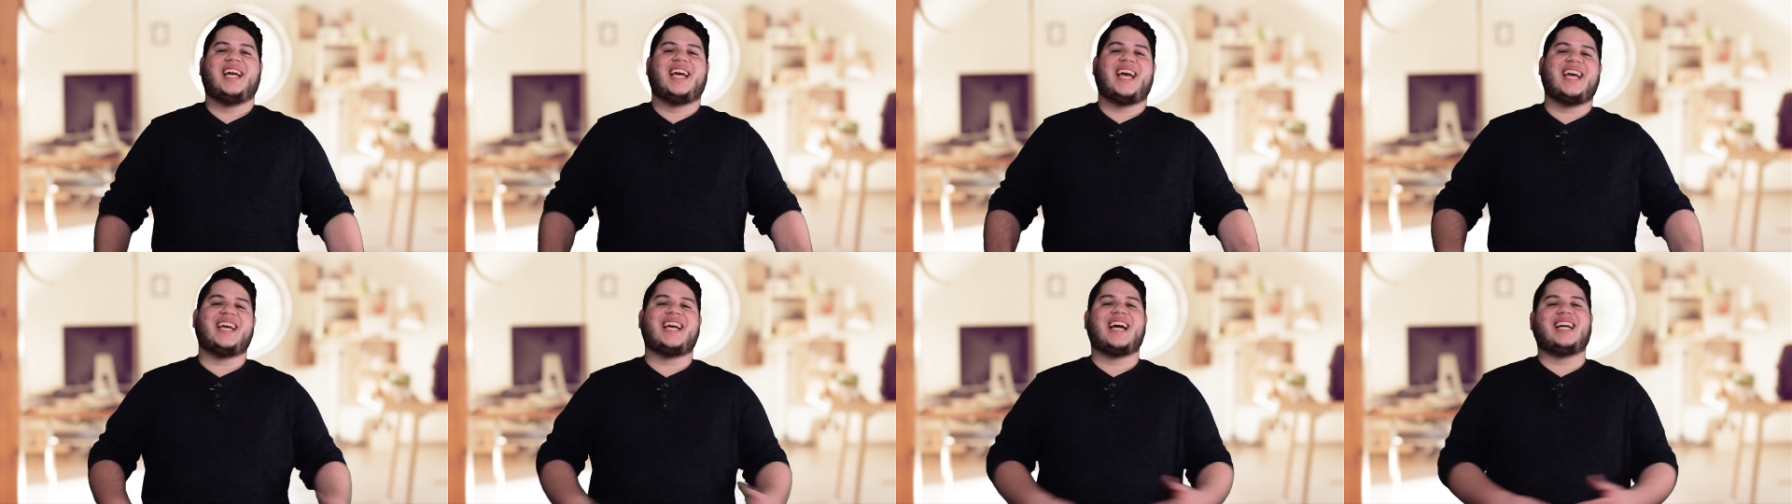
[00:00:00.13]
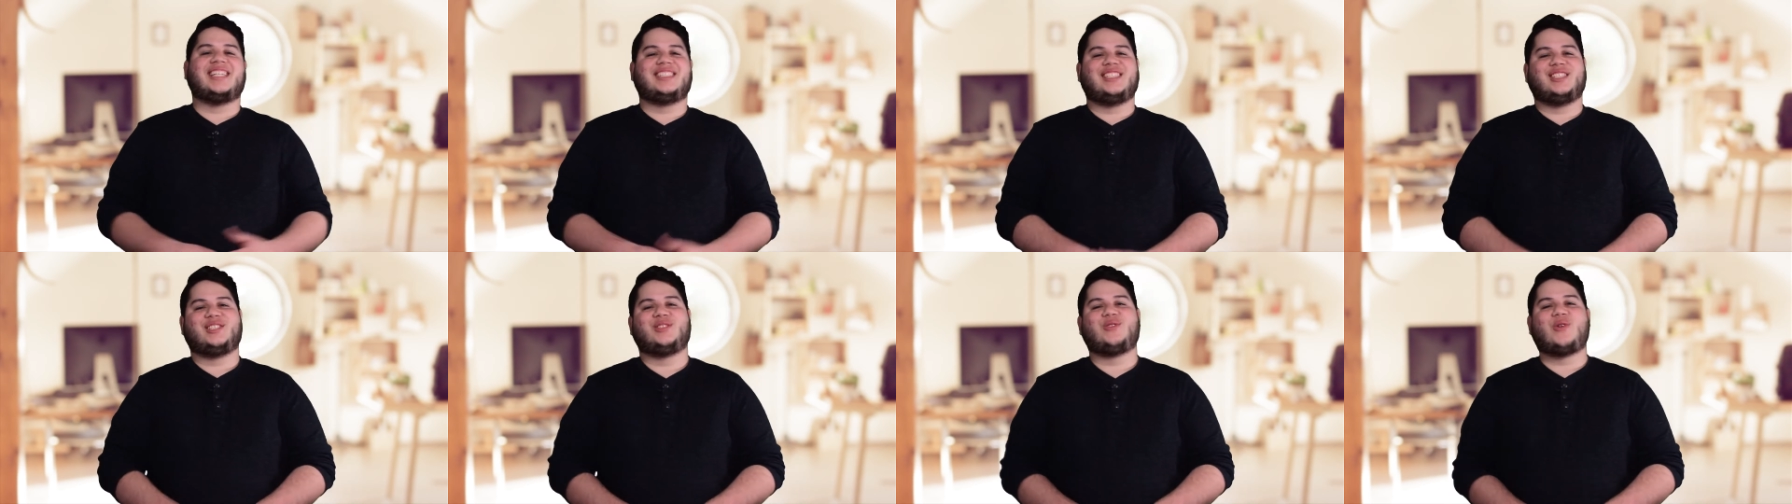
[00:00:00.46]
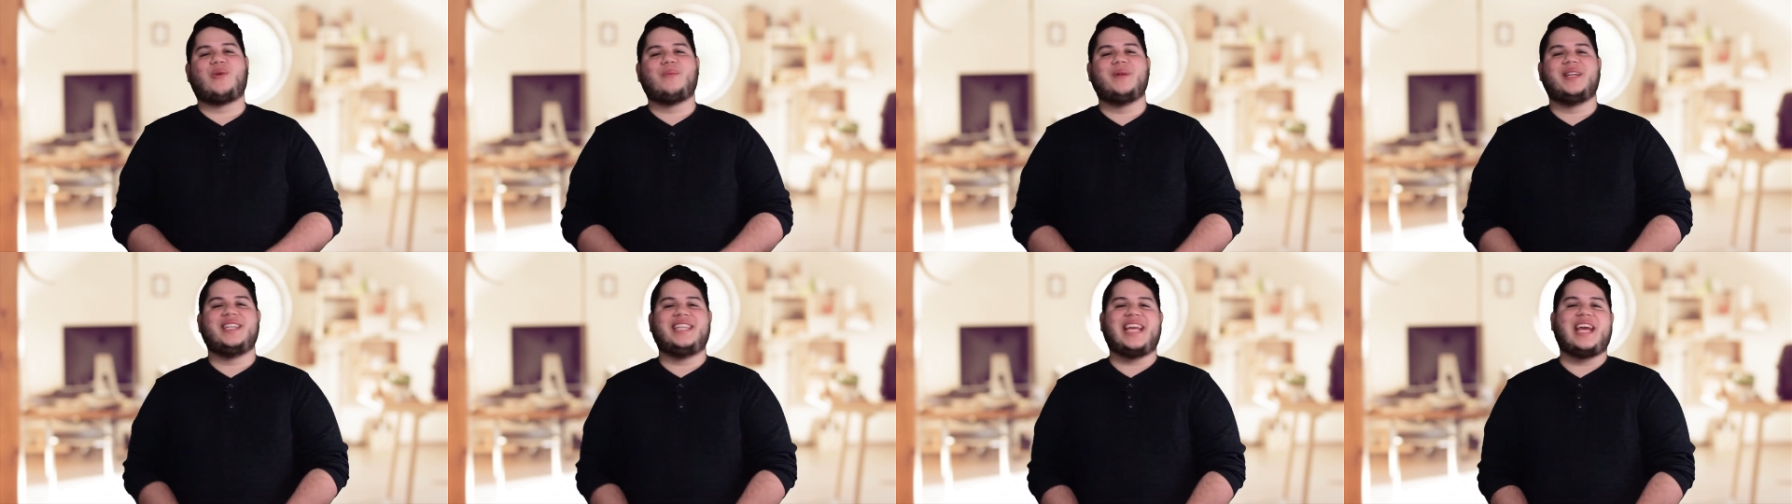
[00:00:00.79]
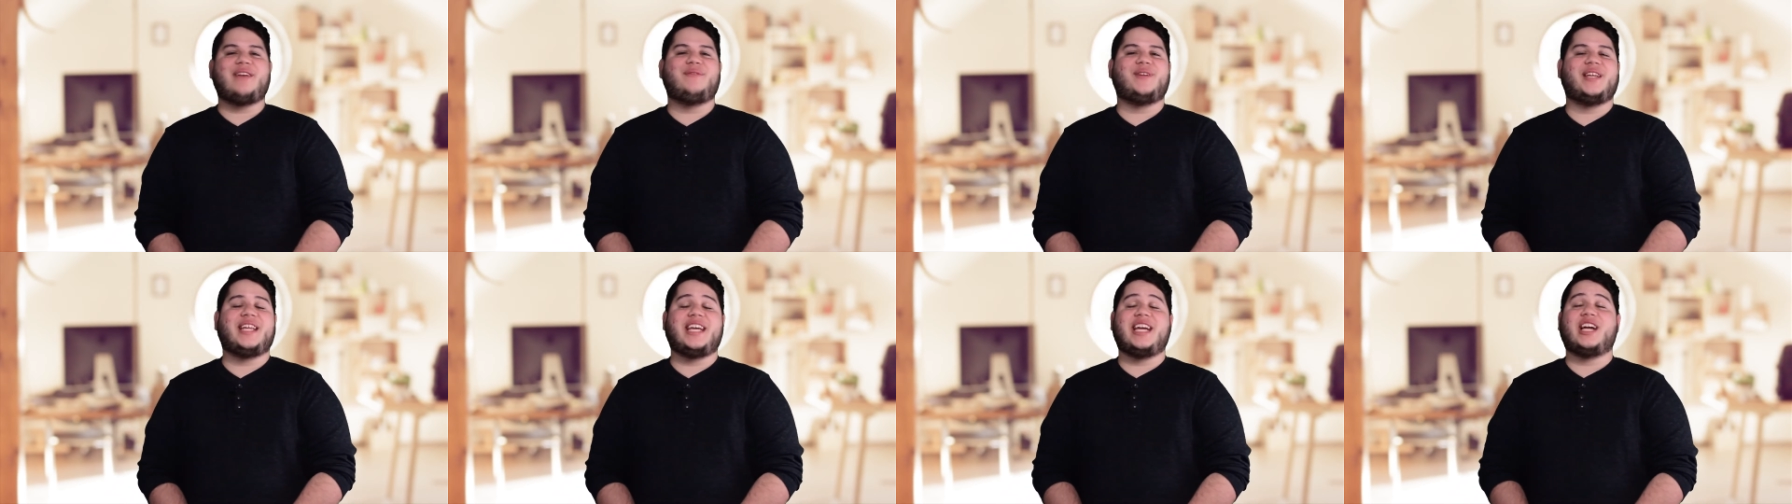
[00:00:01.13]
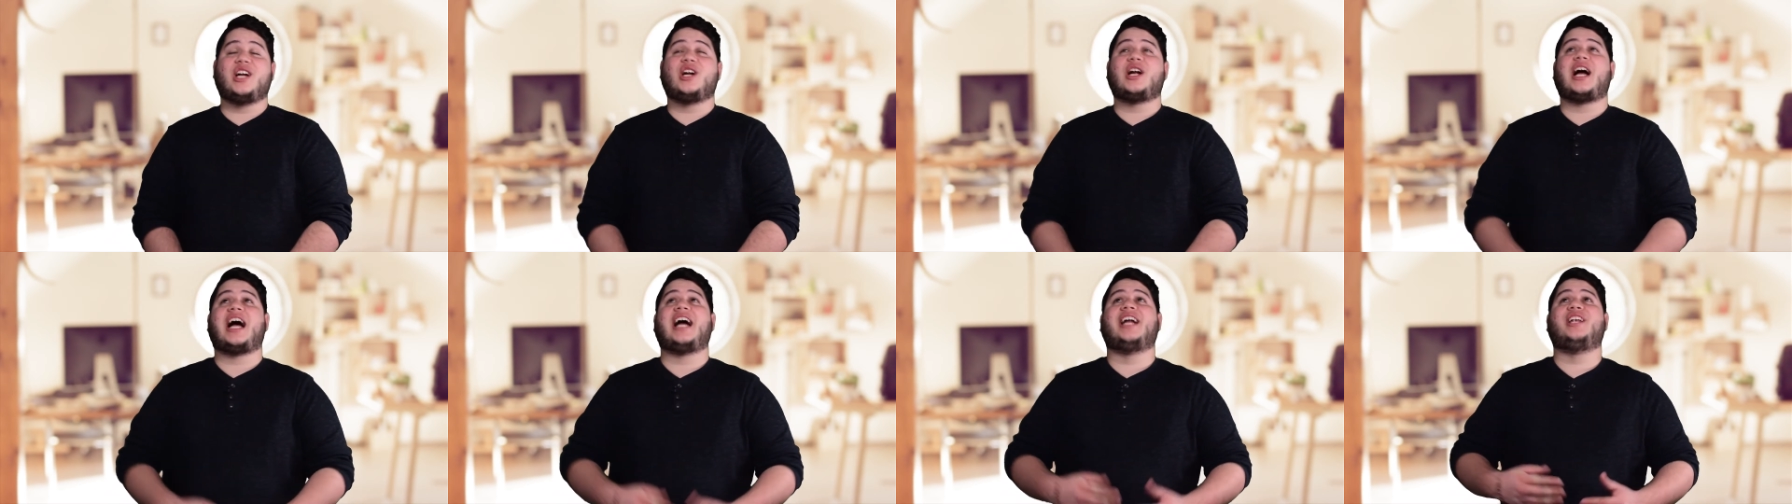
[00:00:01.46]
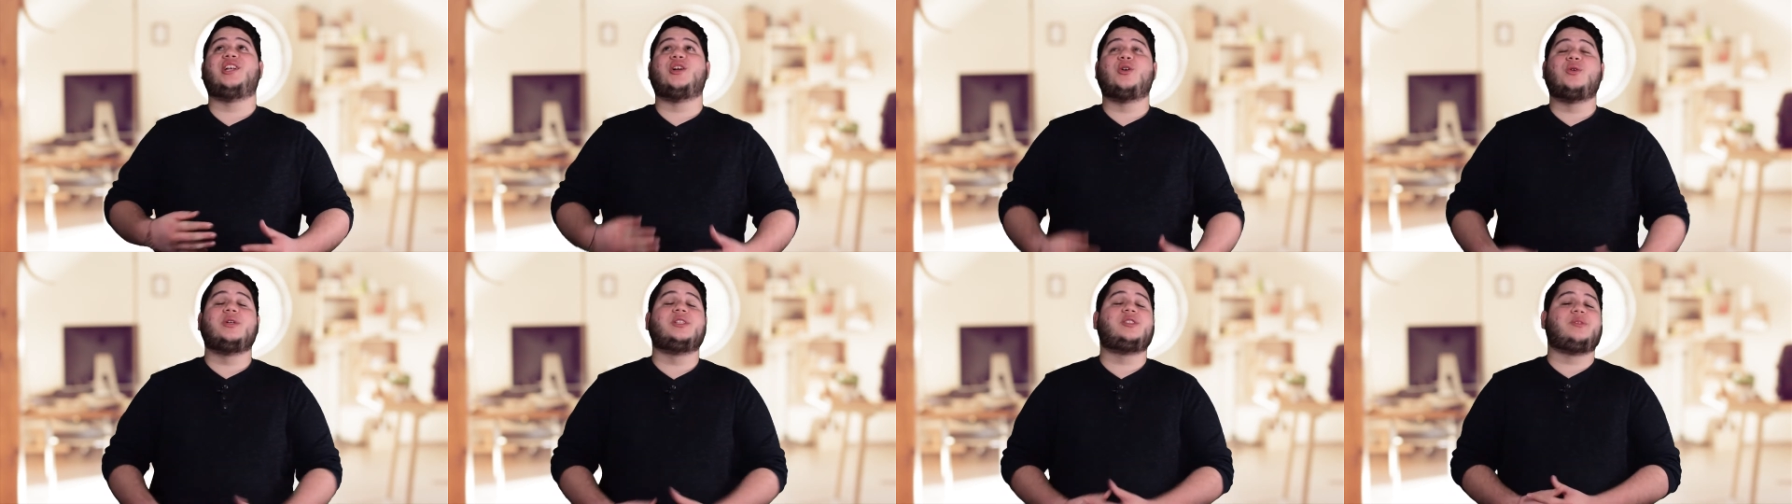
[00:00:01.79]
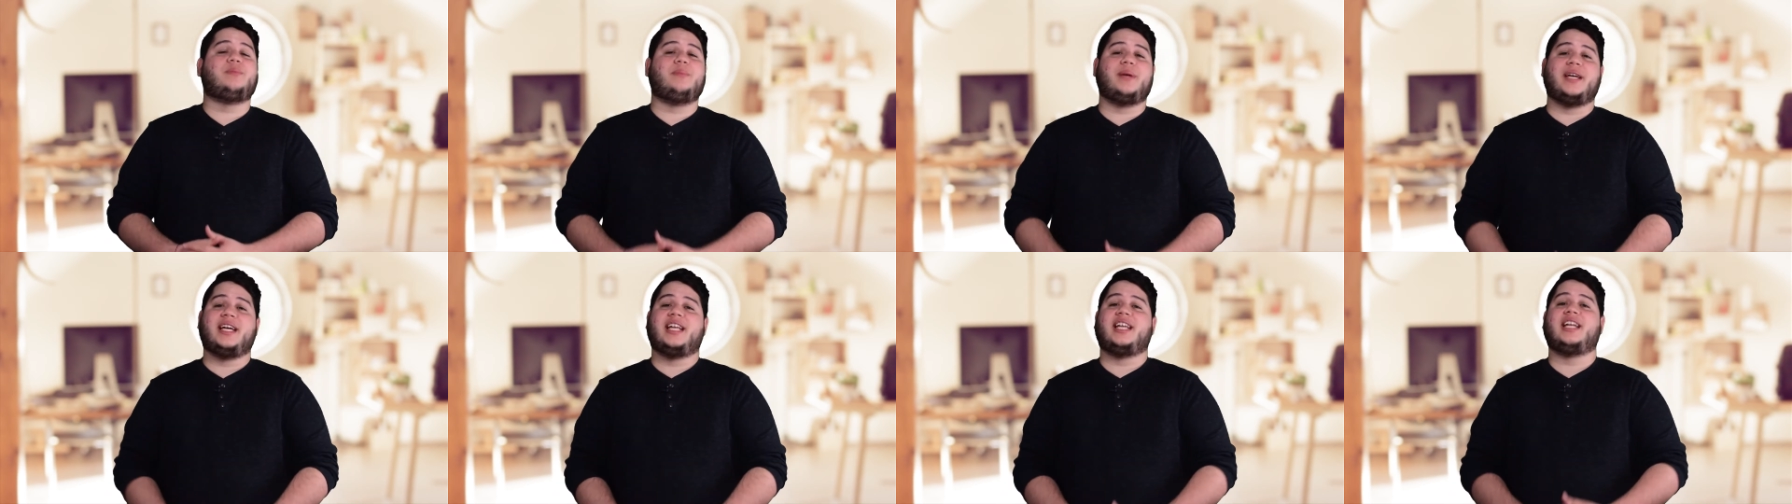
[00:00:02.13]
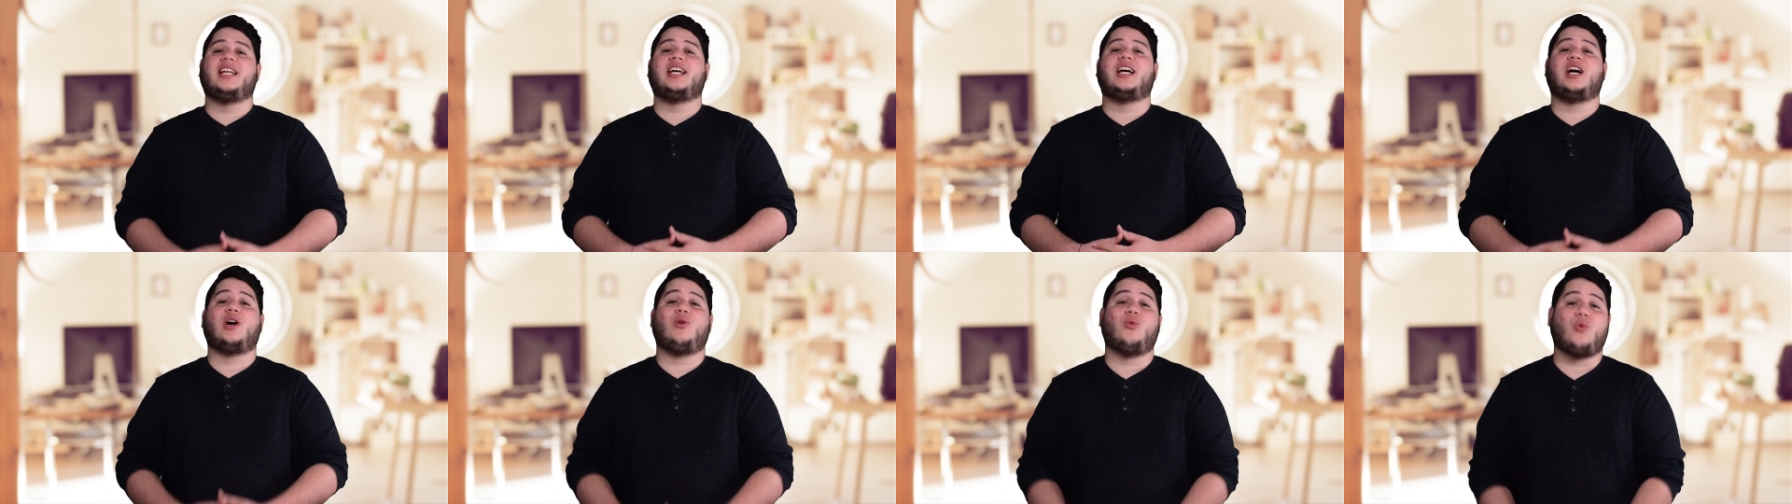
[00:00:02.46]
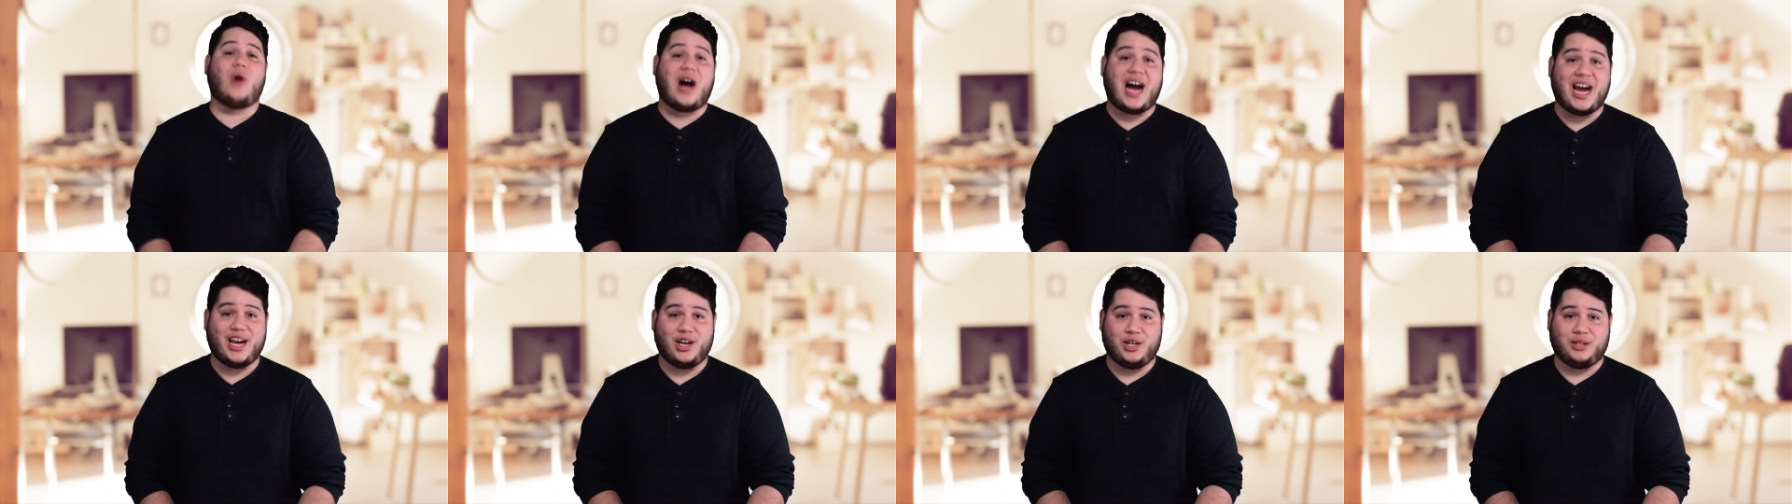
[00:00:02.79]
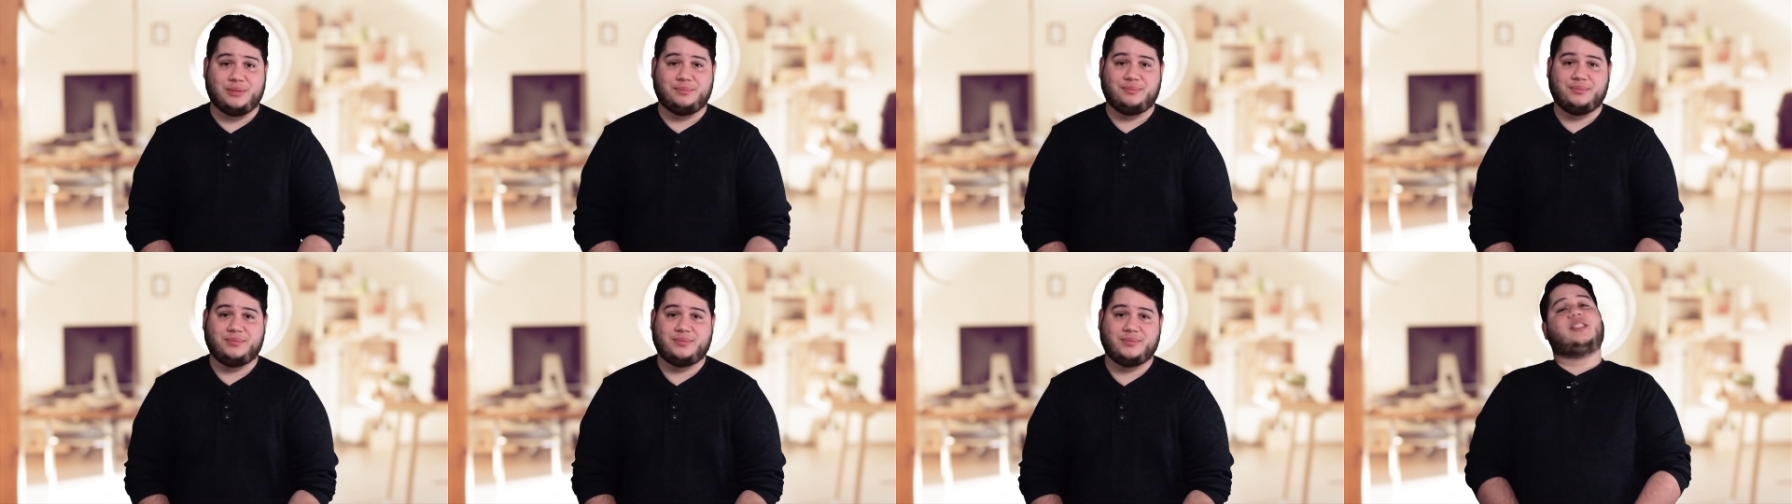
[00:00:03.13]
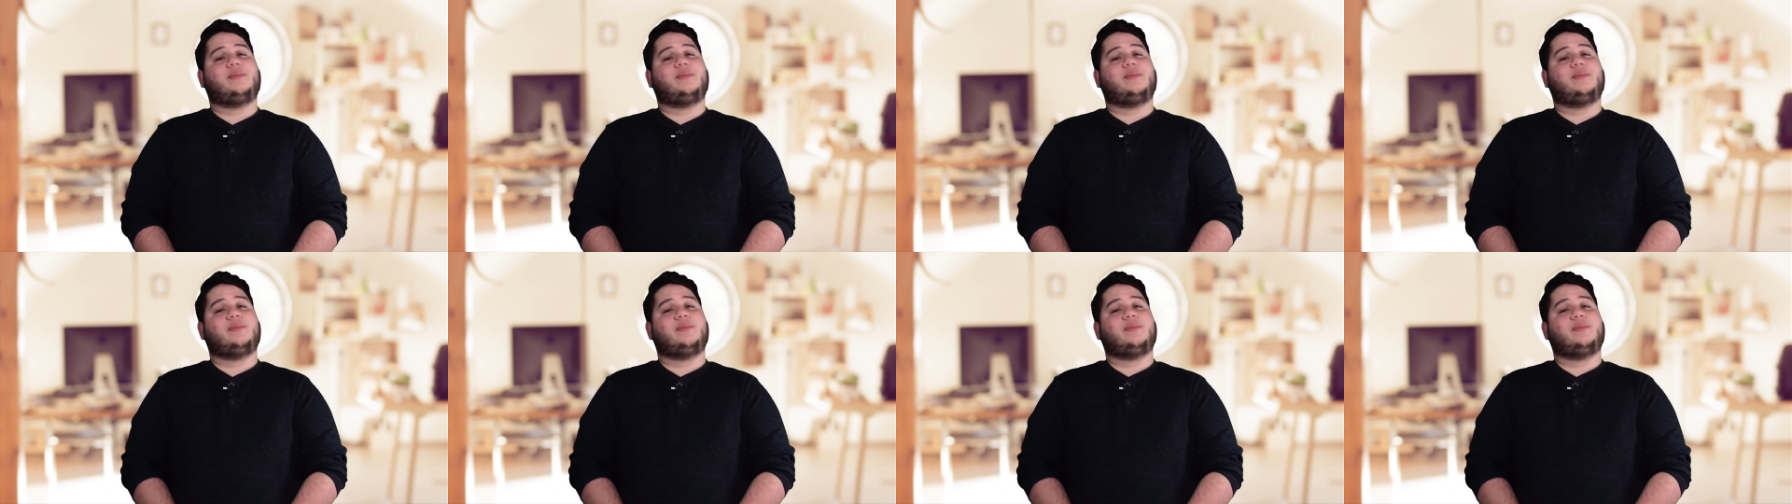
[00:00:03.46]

Hey guys, it's Norman David here. I know it's been a while,